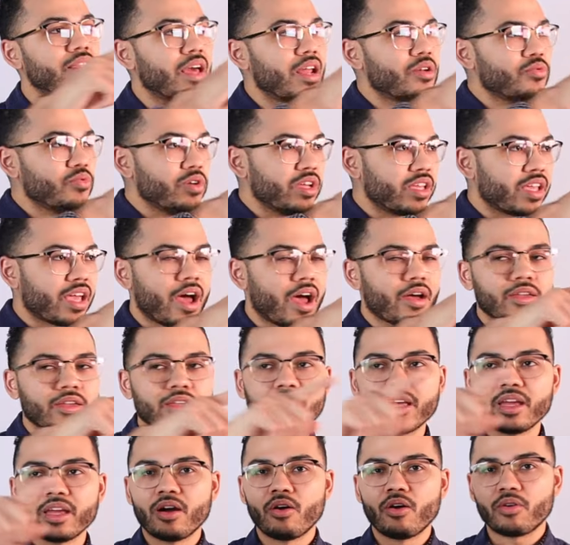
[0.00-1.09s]
Then we
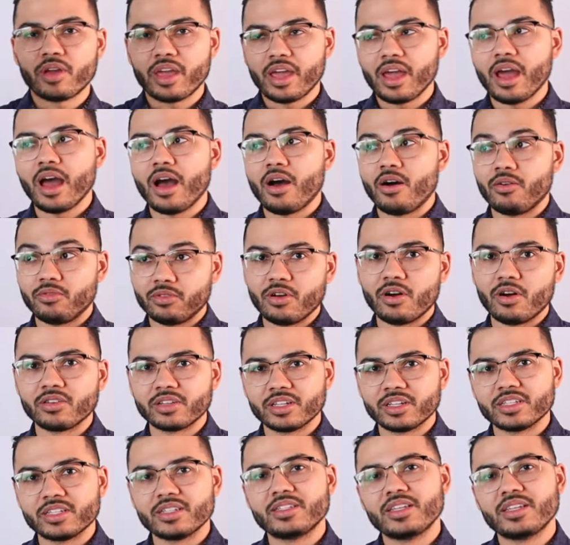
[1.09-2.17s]
calculate, okay, how long
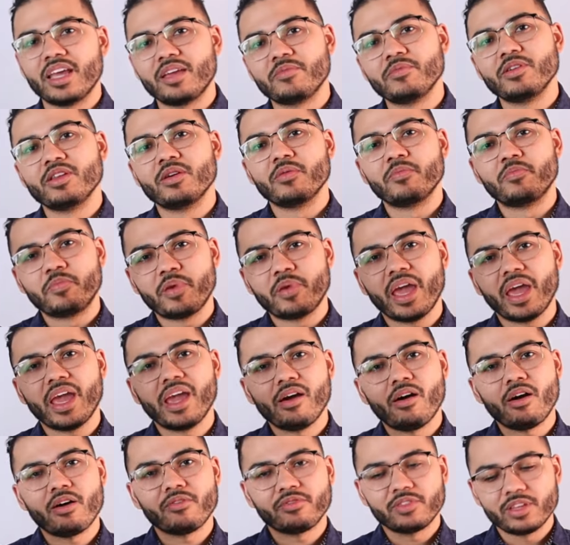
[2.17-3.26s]
does it take me to pay
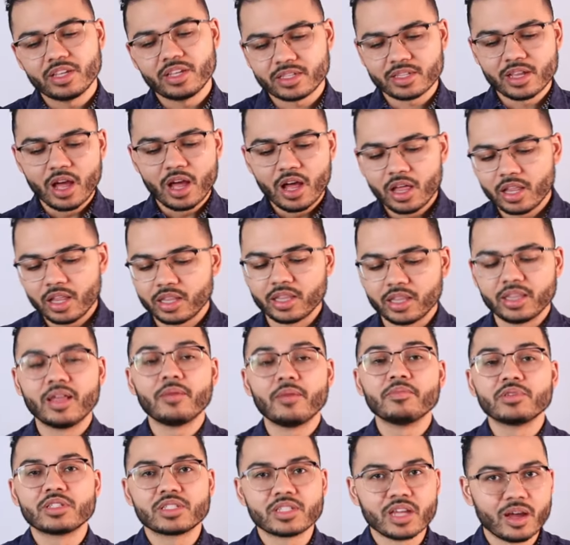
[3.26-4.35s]
off this
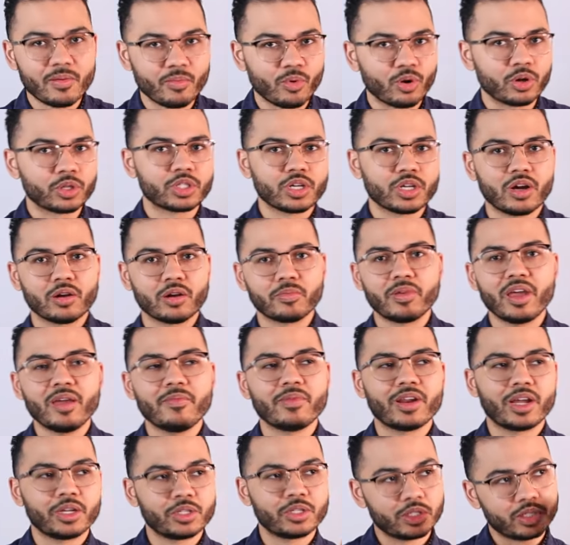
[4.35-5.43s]
lump sum or chunk
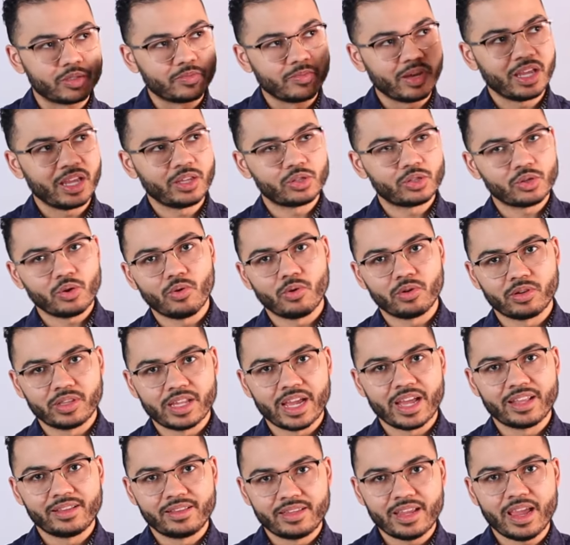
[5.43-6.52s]
payment I just made toward
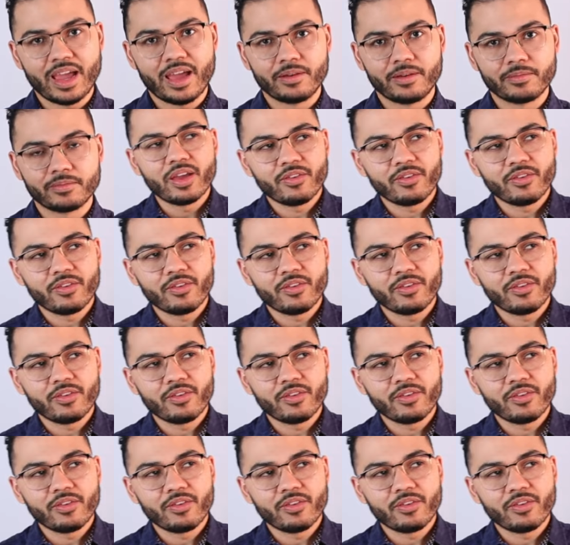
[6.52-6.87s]
that debt?